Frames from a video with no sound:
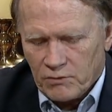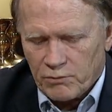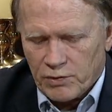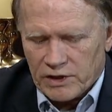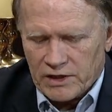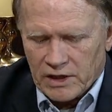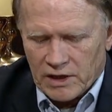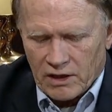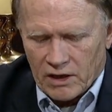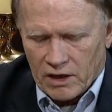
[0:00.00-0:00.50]
But
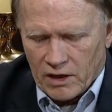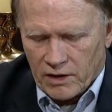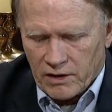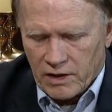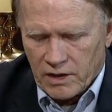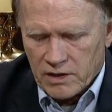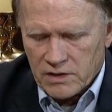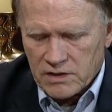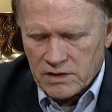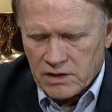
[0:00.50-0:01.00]
then
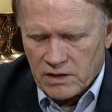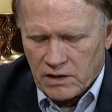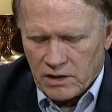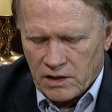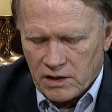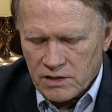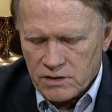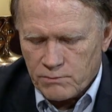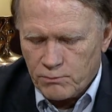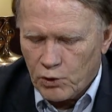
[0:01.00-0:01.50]
his
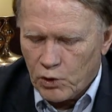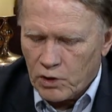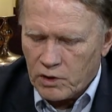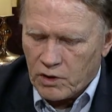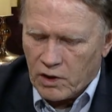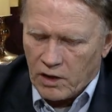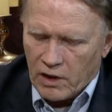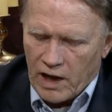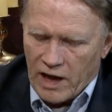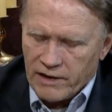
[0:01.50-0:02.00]
book,
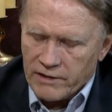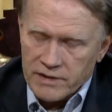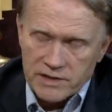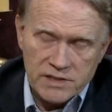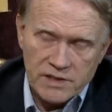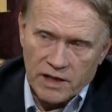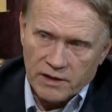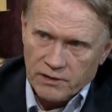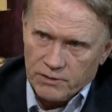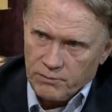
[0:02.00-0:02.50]
Out of the
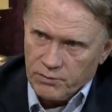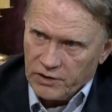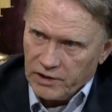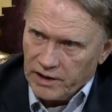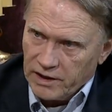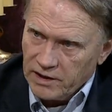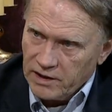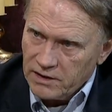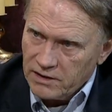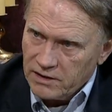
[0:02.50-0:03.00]
Silent
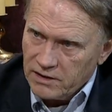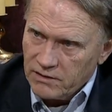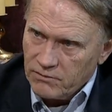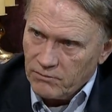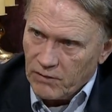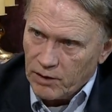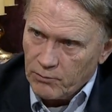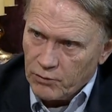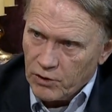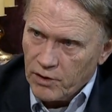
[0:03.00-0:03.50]
Planet,
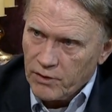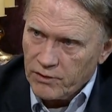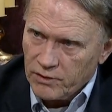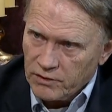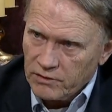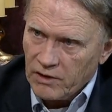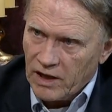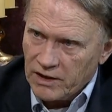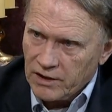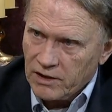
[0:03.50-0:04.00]
my
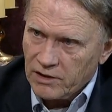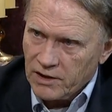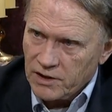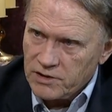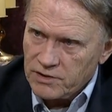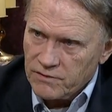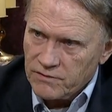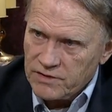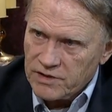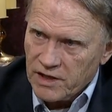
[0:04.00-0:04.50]
brother had a
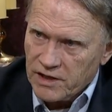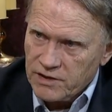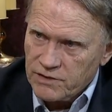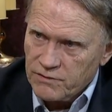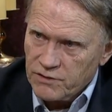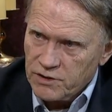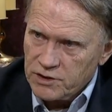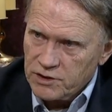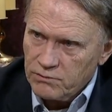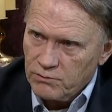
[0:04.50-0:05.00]
collection of science
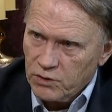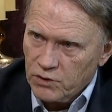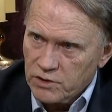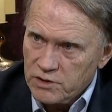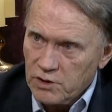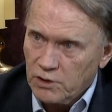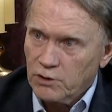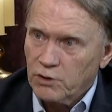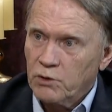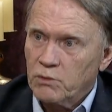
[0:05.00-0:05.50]
fiction books.
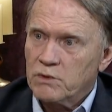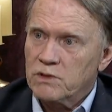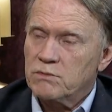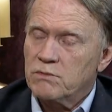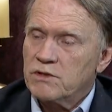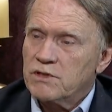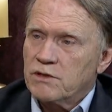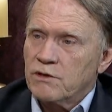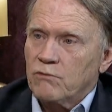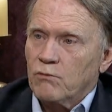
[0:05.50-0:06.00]
Lewis
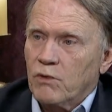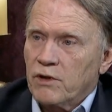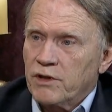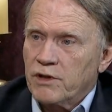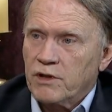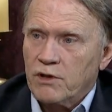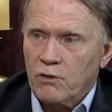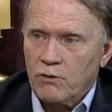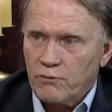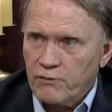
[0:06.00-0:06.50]
was one of the
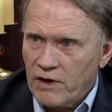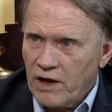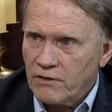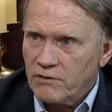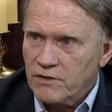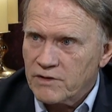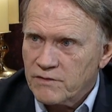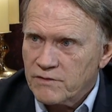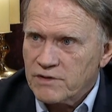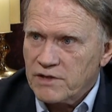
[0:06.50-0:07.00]

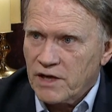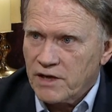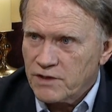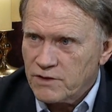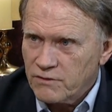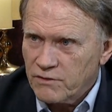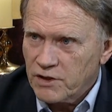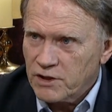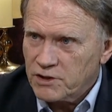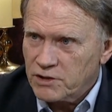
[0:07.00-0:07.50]
co-founders of science
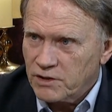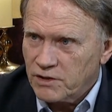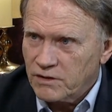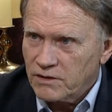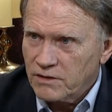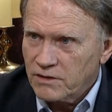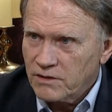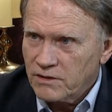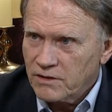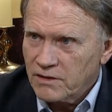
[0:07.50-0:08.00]
fiction.
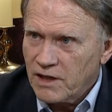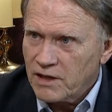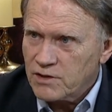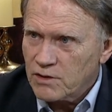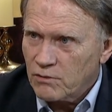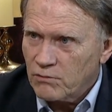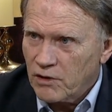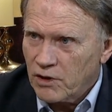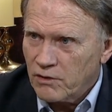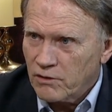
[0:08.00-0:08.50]
That's
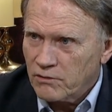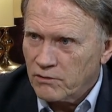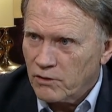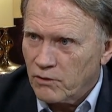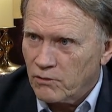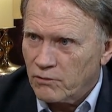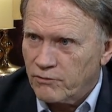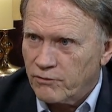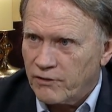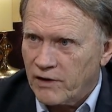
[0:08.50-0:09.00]
a rare
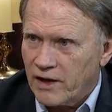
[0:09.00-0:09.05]
known